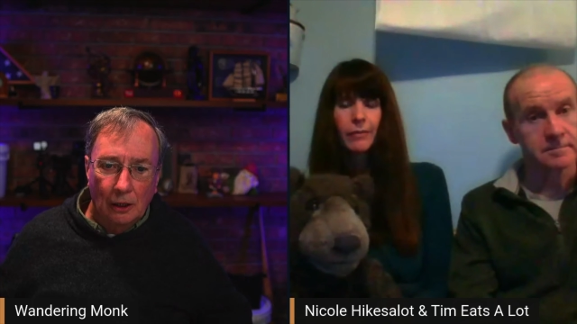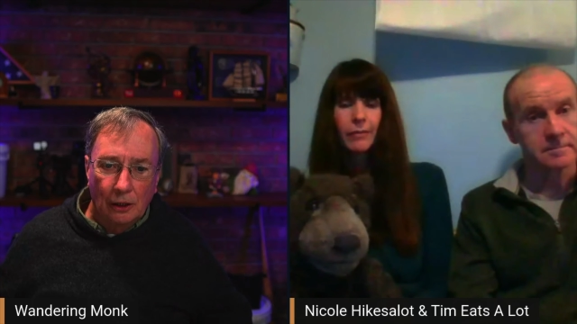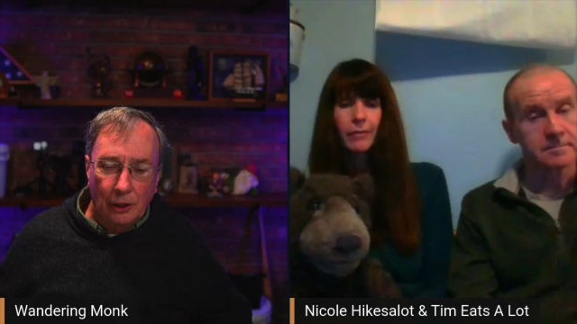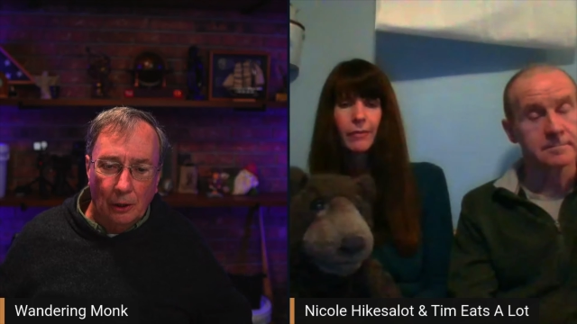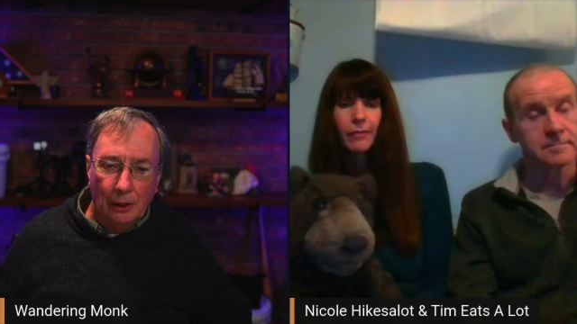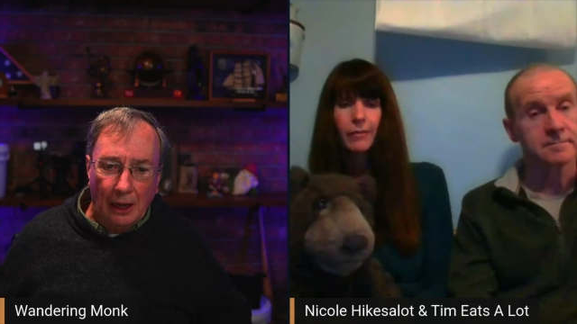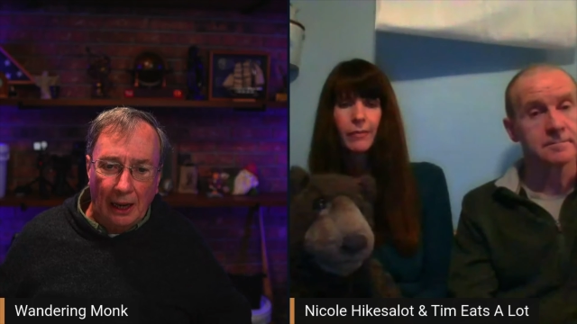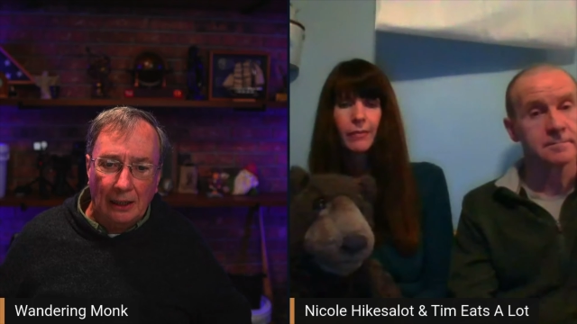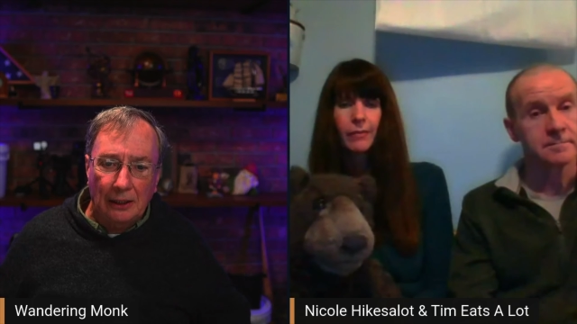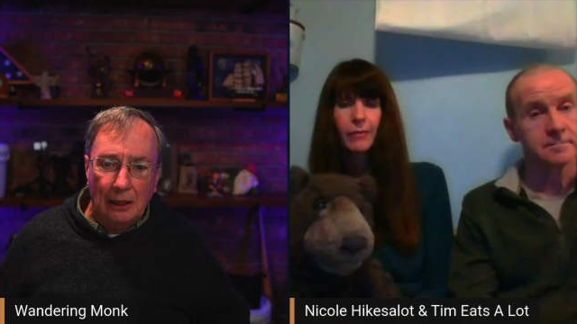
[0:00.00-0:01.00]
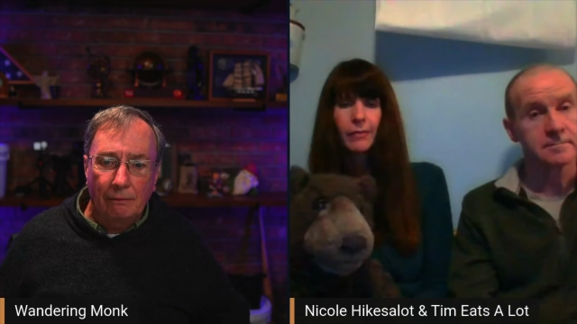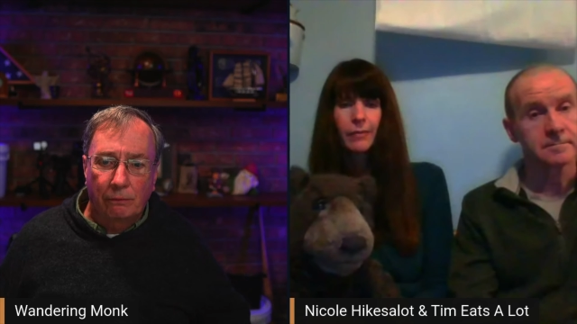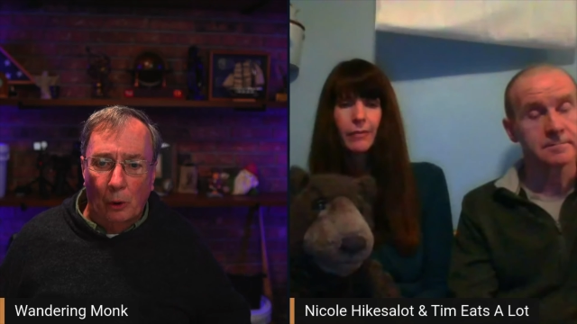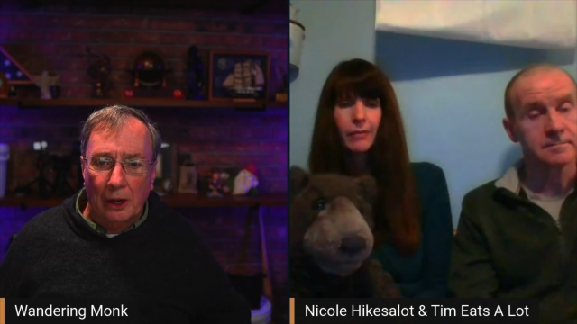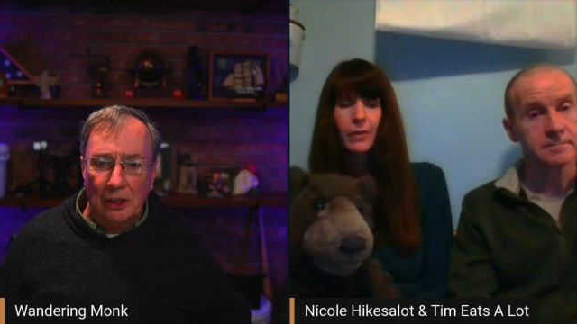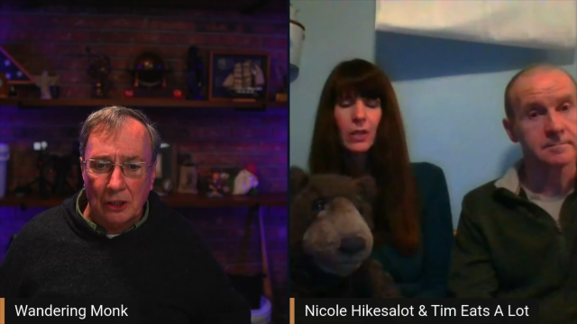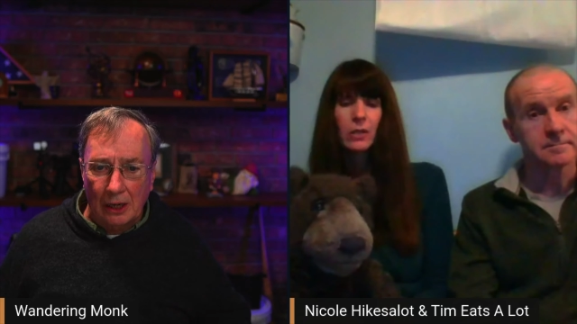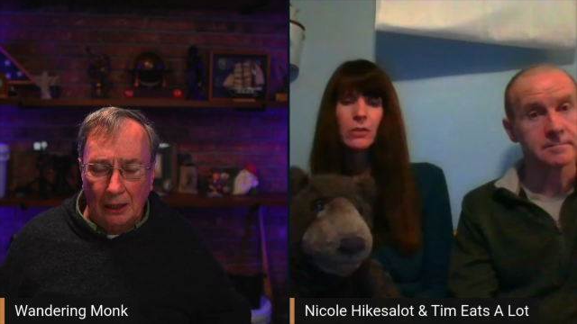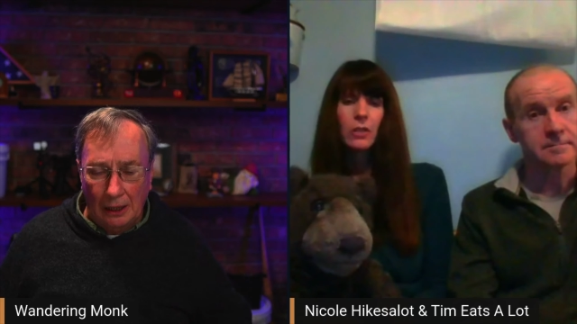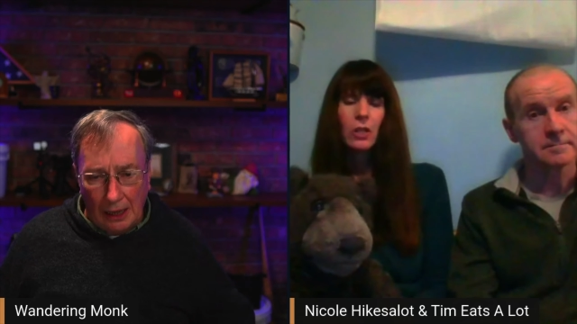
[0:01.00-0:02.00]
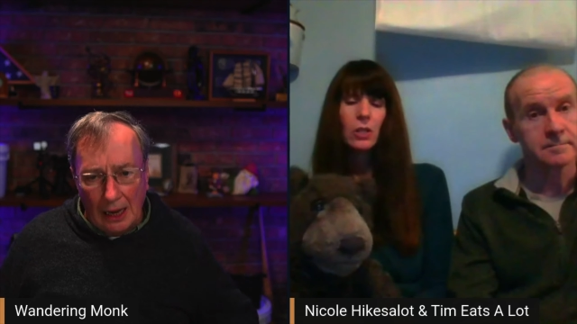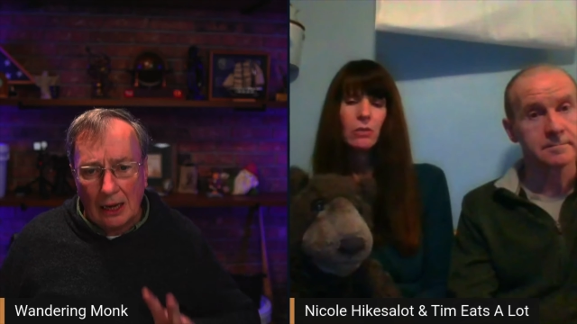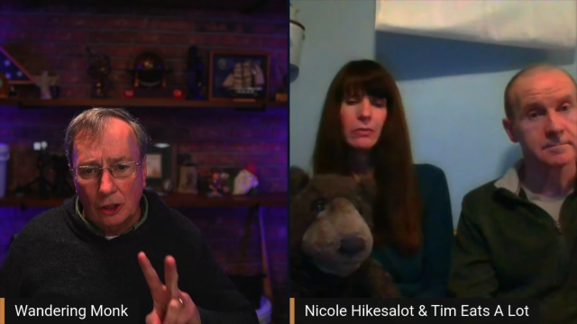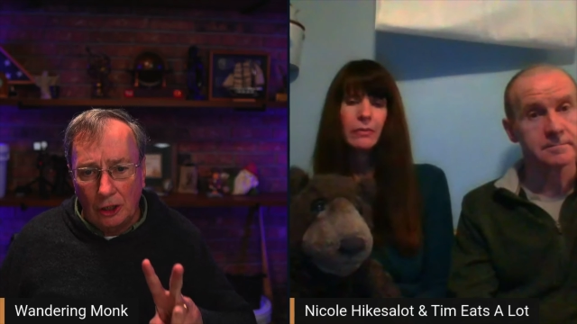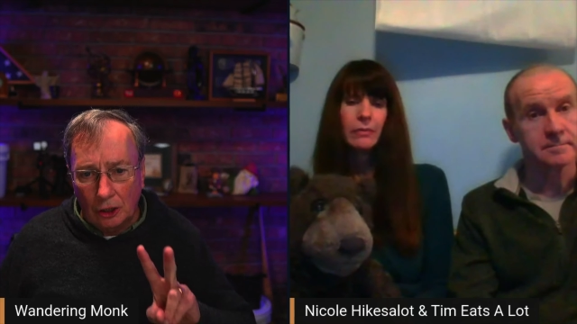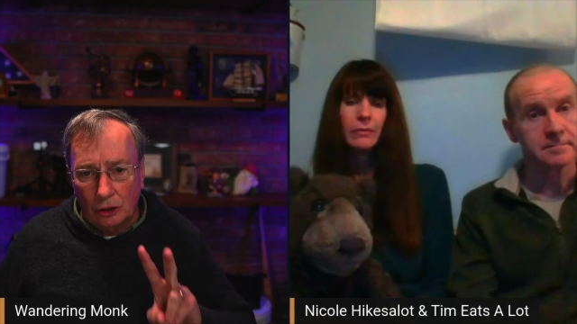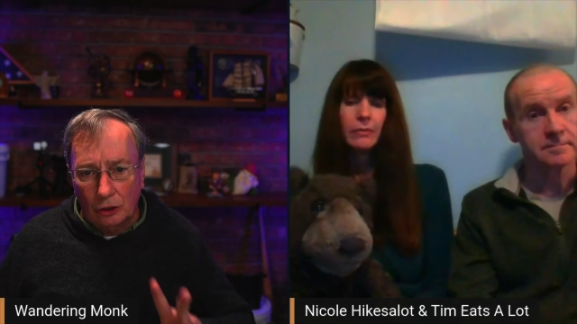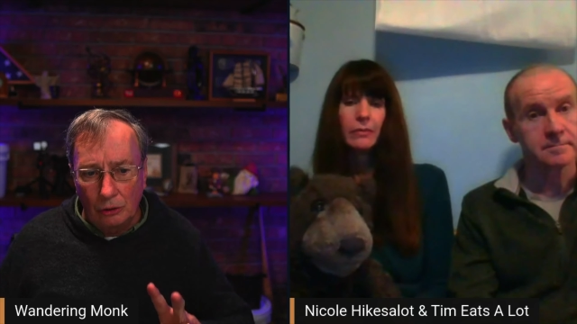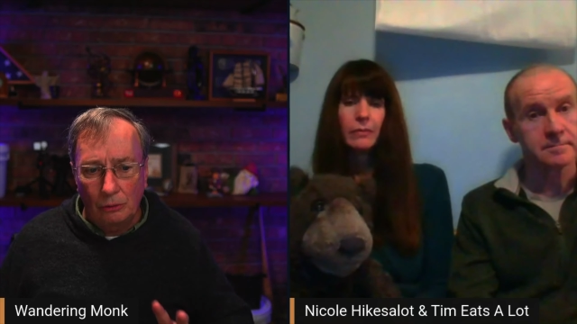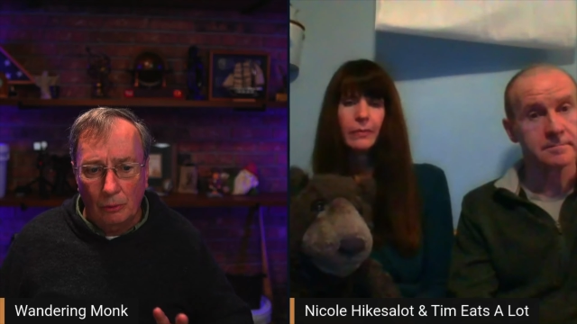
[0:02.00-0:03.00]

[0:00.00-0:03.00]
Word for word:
Speaker 1: during the 1840s and, and they actually did two